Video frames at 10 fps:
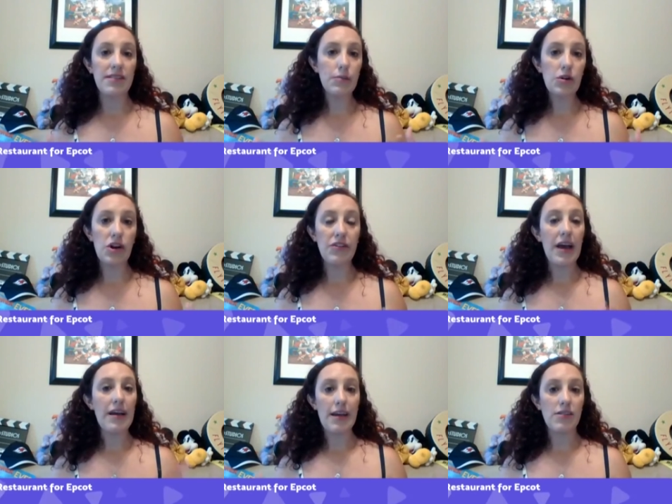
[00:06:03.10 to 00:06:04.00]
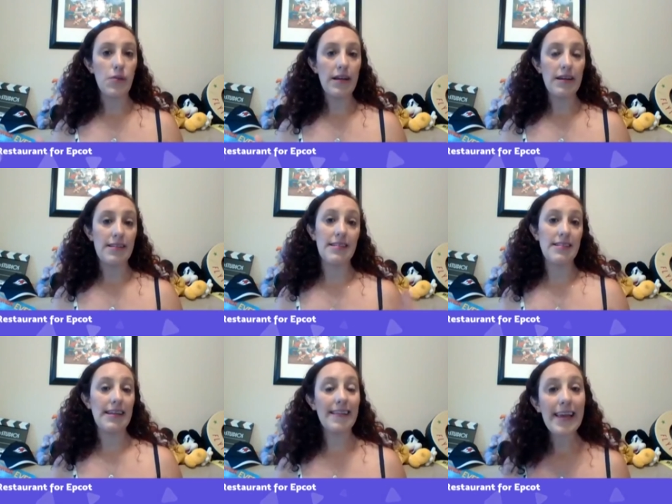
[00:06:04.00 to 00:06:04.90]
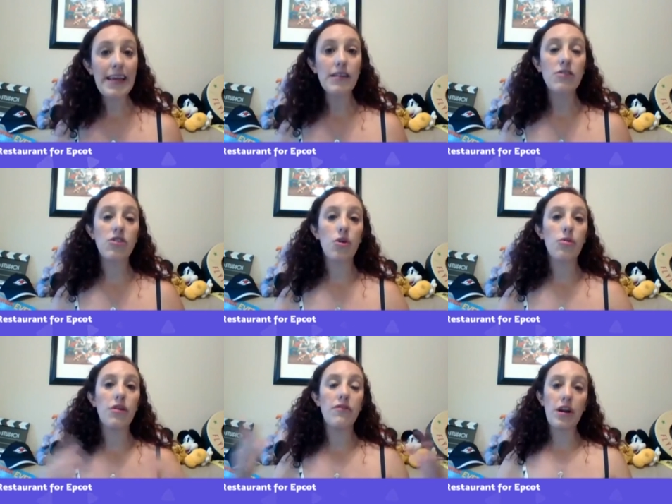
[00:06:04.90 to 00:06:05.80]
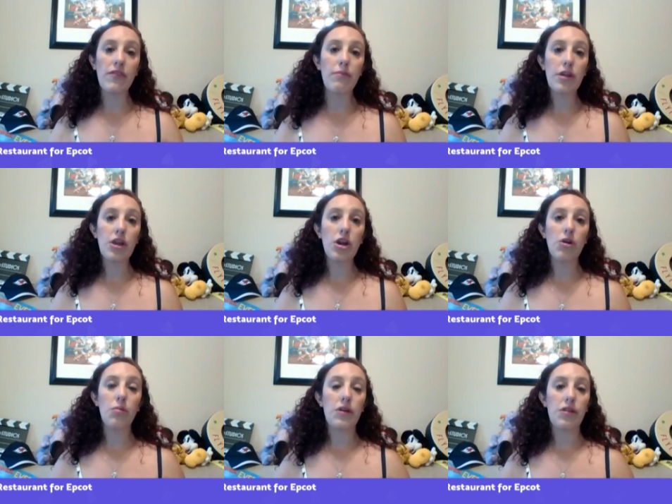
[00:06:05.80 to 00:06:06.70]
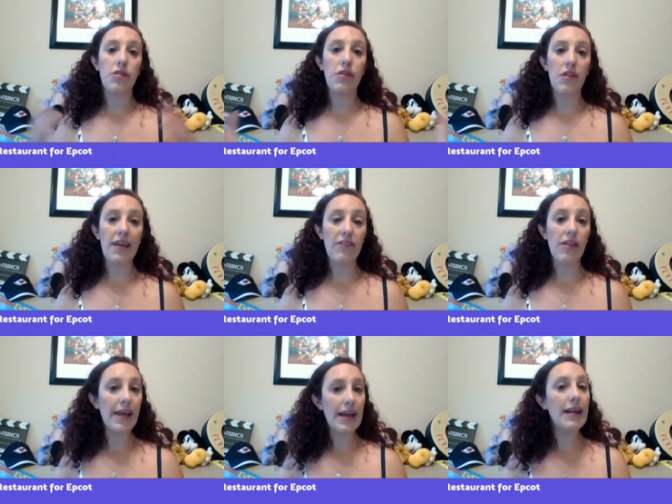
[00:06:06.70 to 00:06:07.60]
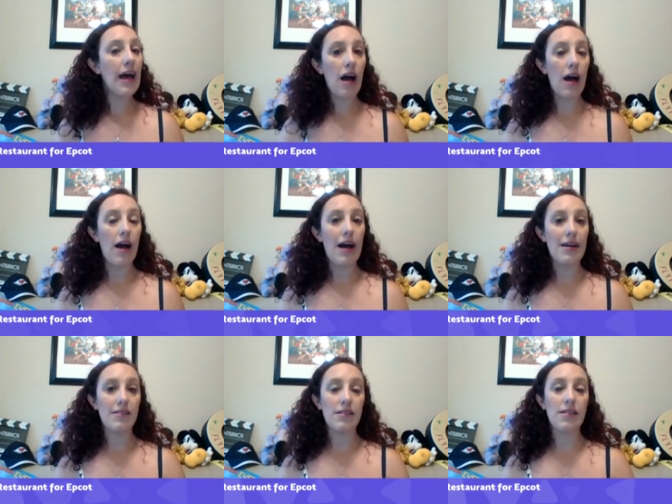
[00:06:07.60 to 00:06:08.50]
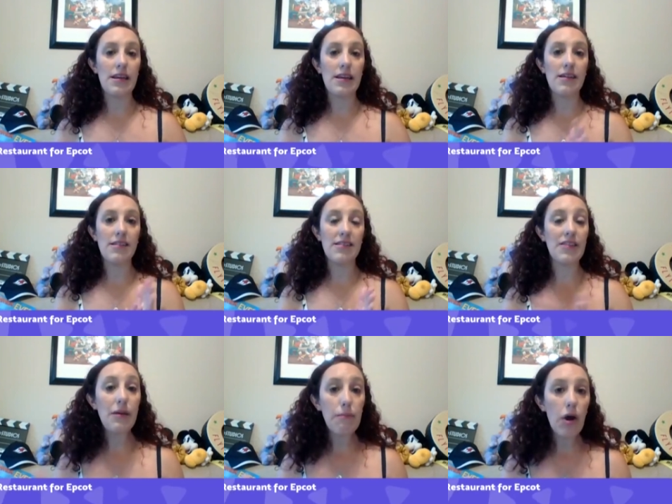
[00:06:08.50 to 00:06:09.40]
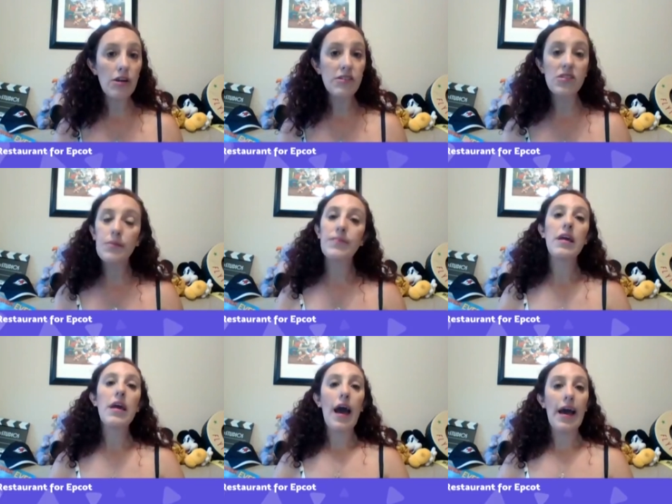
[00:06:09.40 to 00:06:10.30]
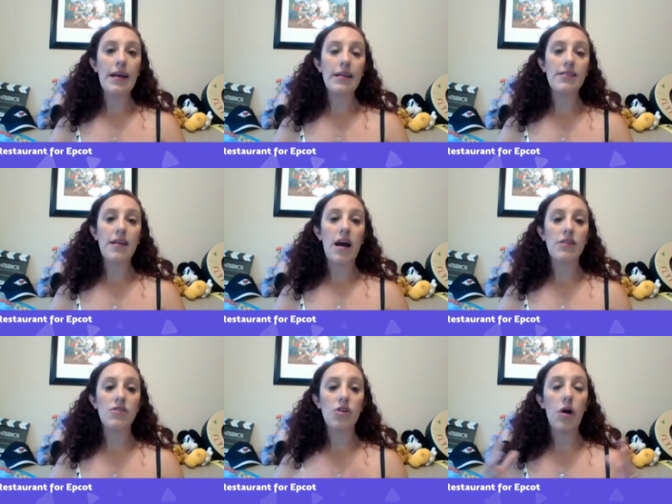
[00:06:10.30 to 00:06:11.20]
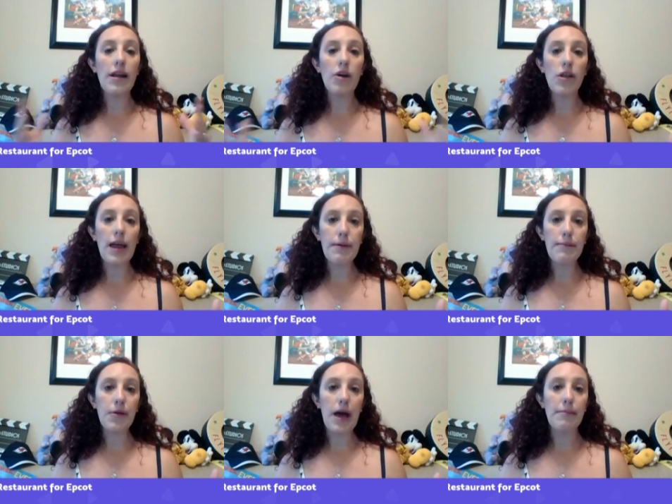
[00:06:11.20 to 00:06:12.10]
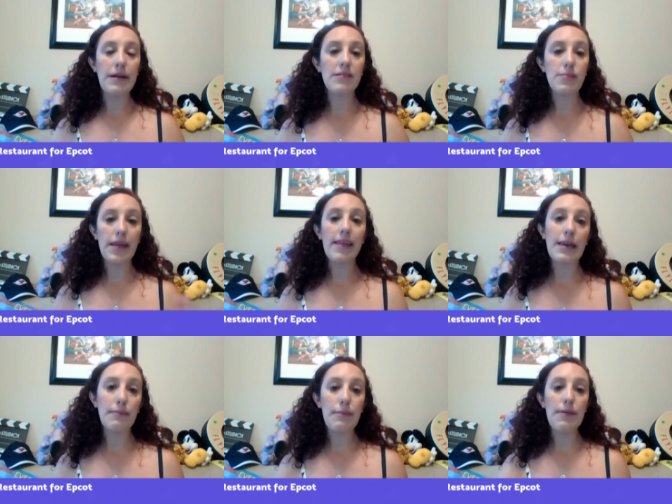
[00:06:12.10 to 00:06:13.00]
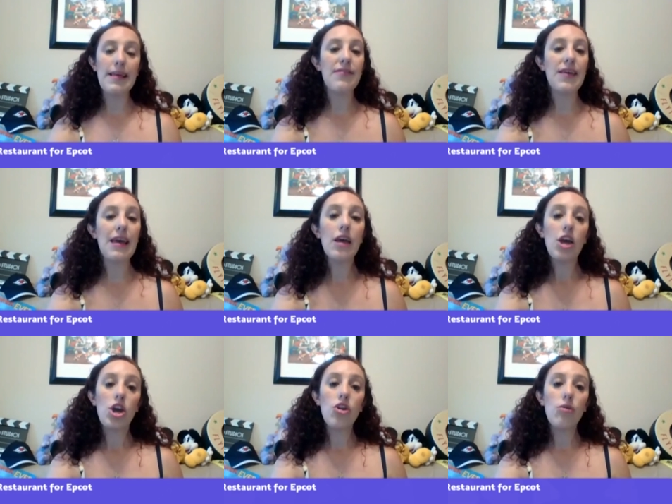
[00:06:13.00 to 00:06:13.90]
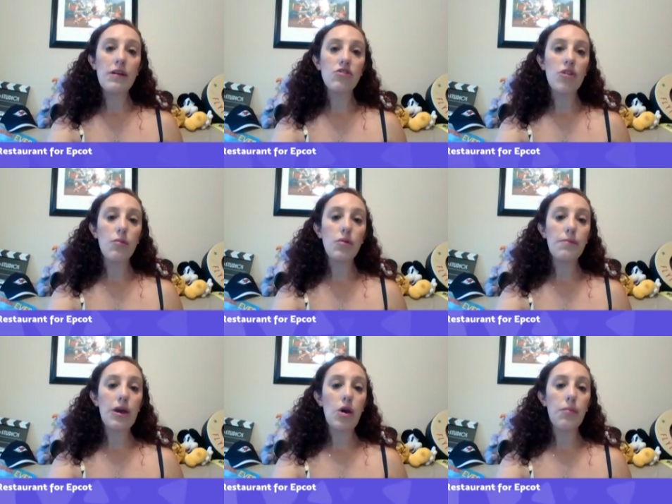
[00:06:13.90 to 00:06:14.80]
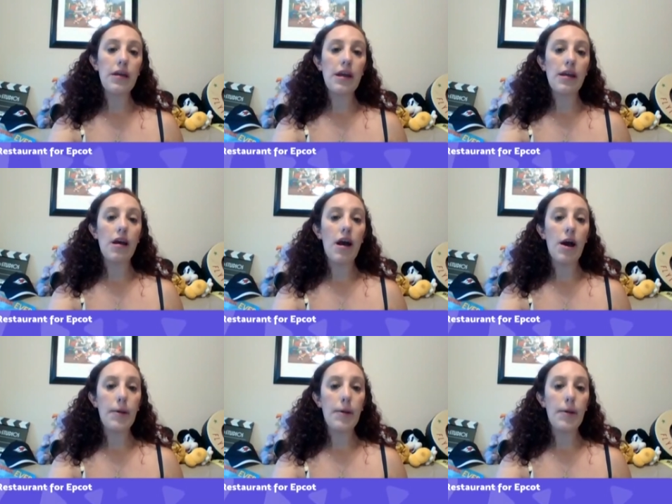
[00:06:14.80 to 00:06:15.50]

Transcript: Disney World and as well as at Disneyland. So they're very familiar with the lay of the land at the Disney theme parks. And so I know a lot of people had been speculating maybe that the new restaurant would be opening